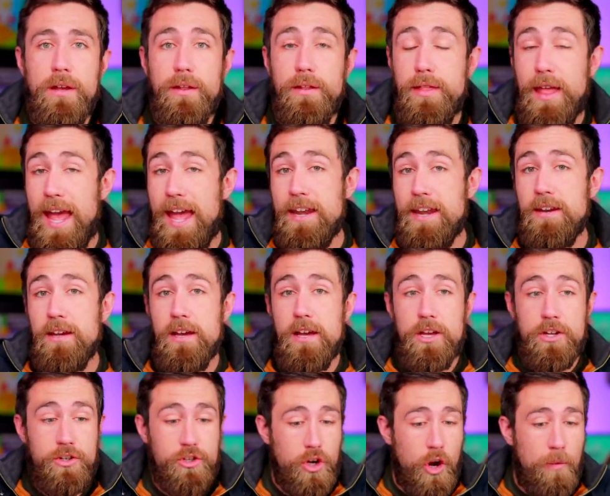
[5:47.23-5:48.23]
Then
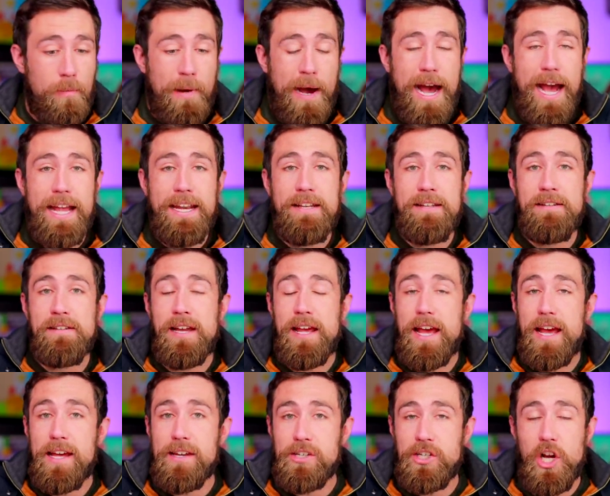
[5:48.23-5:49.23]
Joe Biden
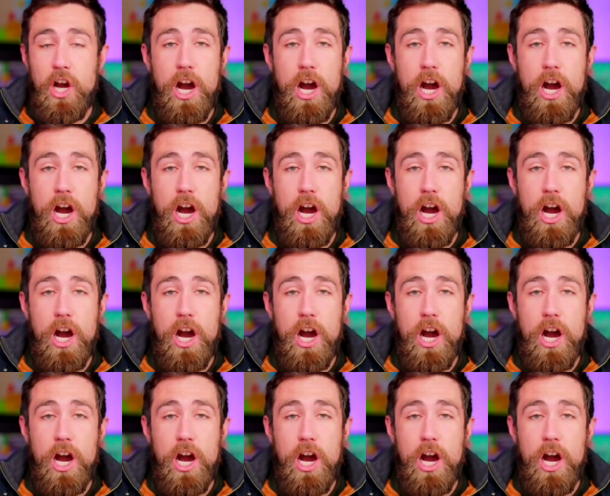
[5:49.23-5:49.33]
and